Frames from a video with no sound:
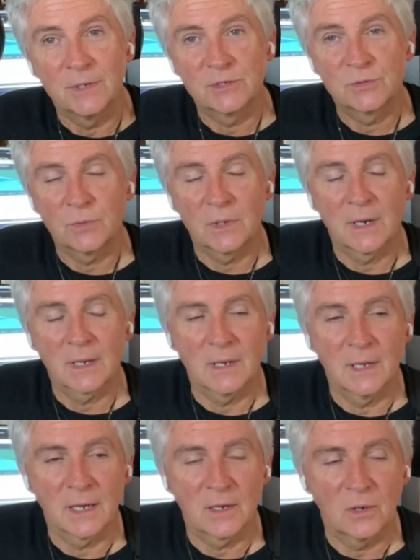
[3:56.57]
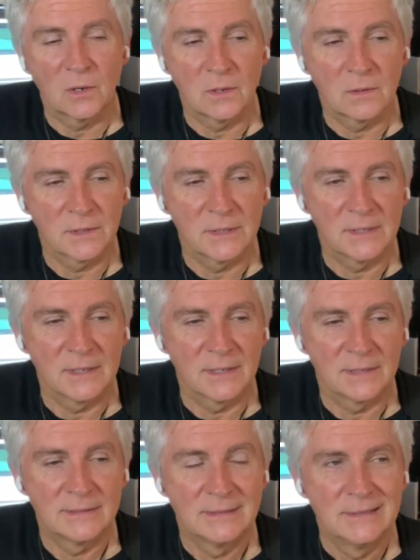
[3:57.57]
It's what I call
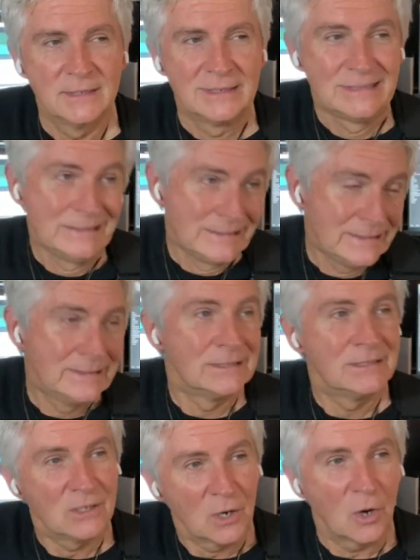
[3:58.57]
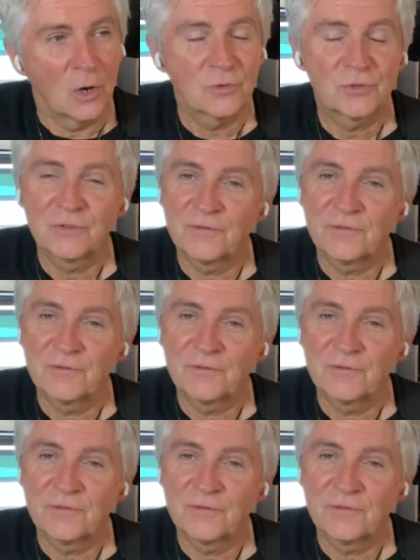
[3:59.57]
the altered